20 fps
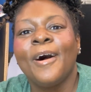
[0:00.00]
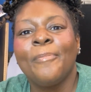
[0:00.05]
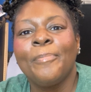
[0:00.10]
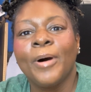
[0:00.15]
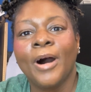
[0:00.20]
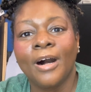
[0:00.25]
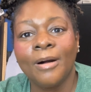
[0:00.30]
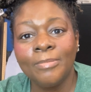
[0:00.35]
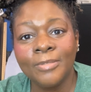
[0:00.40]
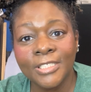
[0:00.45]

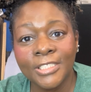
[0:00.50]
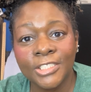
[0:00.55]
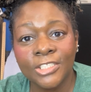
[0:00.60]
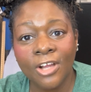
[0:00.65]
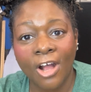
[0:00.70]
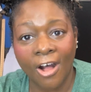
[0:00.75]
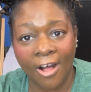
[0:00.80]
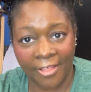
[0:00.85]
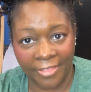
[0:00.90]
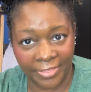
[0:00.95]
Published
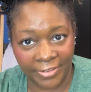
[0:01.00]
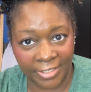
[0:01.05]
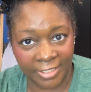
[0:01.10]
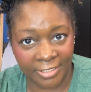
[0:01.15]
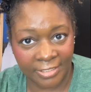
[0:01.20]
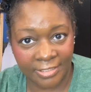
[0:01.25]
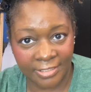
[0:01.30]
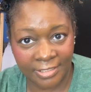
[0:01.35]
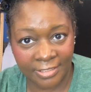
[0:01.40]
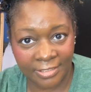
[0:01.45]

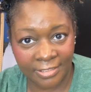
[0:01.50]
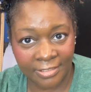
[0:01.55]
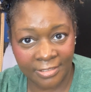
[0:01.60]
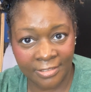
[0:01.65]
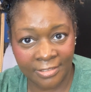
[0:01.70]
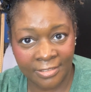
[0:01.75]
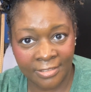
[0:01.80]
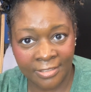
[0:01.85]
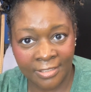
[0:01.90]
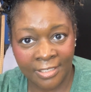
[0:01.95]
authors
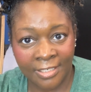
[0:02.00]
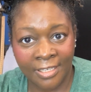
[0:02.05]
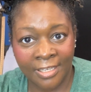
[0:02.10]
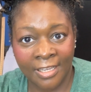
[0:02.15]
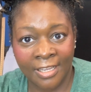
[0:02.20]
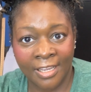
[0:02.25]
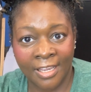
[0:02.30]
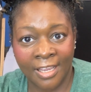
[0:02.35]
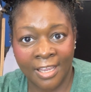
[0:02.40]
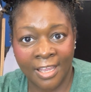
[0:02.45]

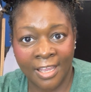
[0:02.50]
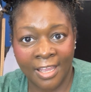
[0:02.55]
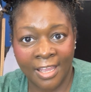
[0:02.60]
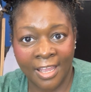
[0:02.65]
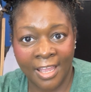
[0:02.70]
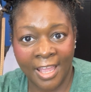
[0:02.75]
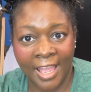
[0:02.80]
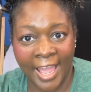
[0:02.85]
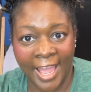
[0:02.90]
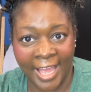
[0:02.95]

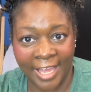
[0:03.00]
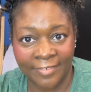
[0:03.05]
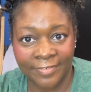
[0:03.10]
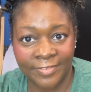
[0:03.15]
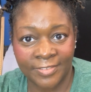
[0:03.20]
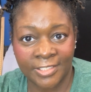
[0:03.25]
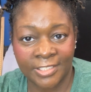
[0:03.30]
have